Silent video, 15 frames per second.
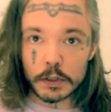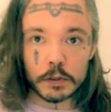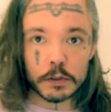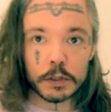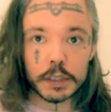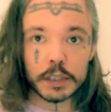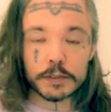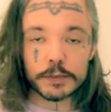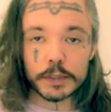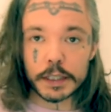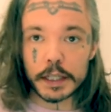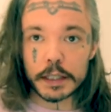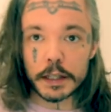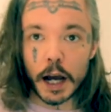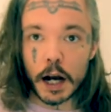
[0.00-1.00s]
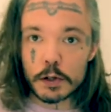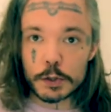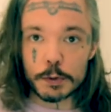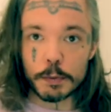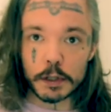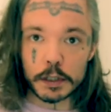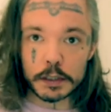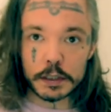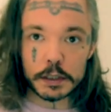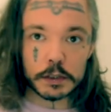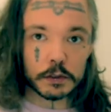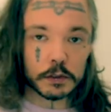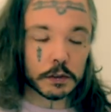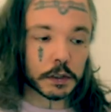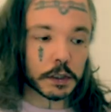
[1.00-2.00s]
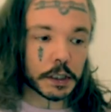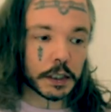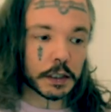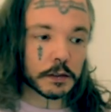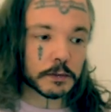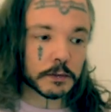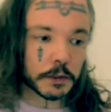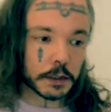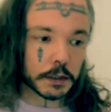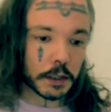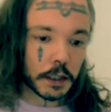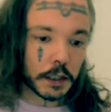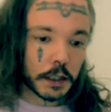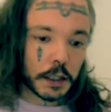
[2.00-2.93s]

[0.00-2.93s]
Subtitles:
or even at house parties, or even